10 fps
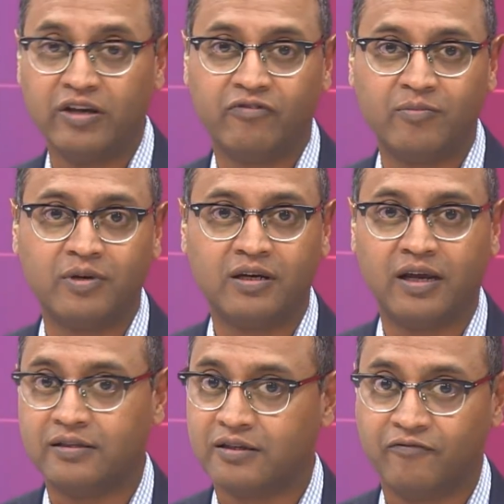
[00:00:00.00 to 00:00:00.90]
women,
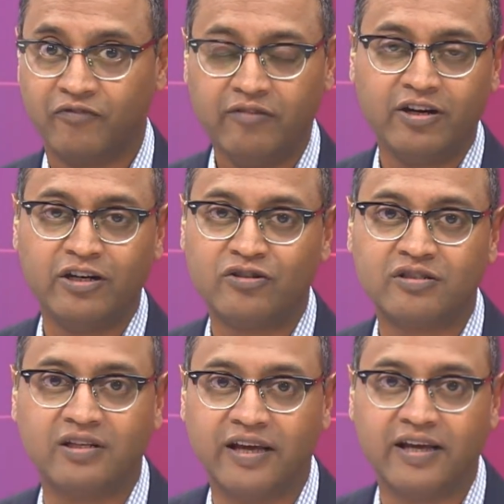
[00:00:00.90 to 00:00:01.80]
and some very, very
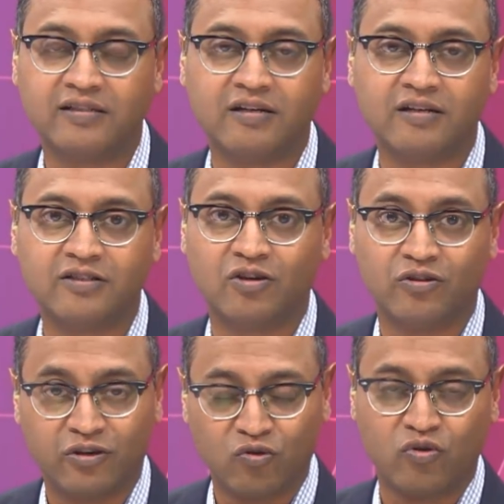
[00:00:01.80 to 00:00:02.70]
interesting case studies
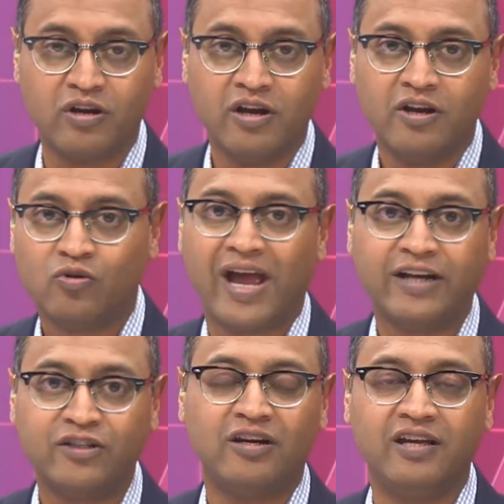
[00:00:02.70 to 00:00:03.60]
on their own to
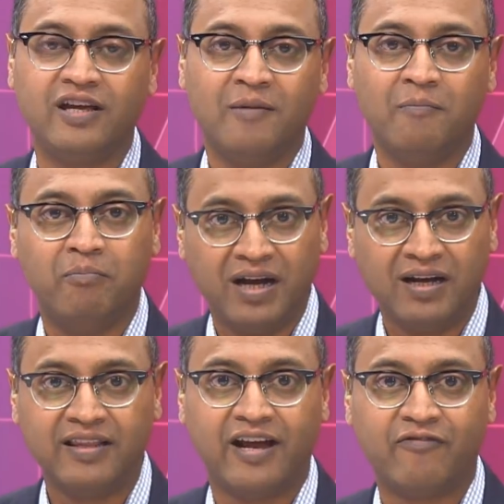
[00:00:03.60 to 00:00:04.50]
actually
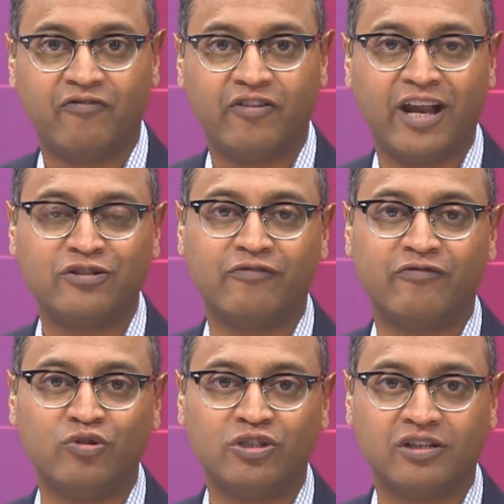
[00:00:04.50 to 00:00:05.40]
build their financial
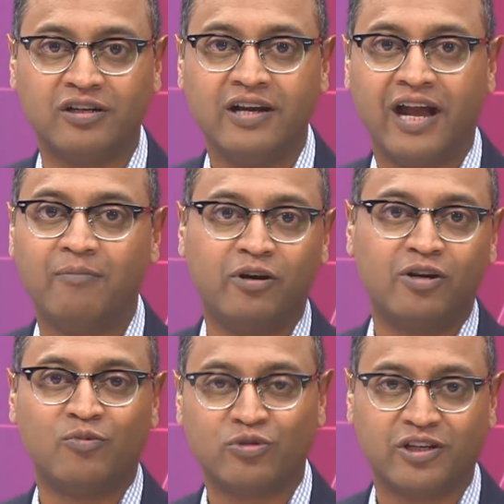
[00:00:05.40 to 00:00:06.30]
future and
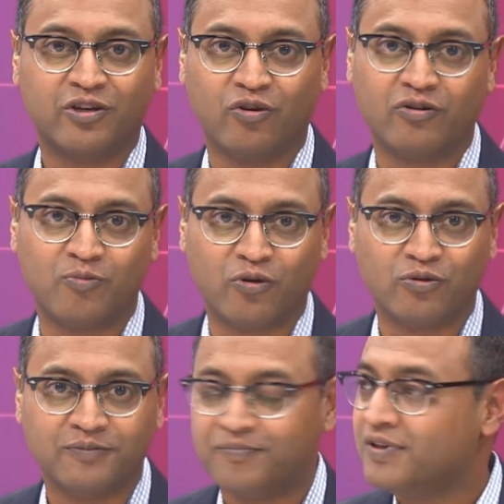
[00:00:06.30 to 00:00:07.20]
build a more secure
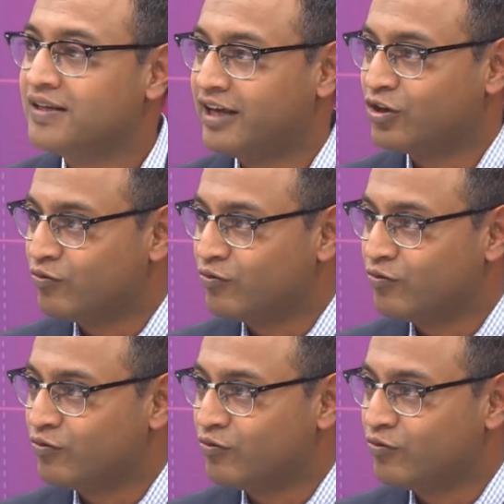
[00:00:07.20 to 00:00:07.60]
tomorrow. Thank you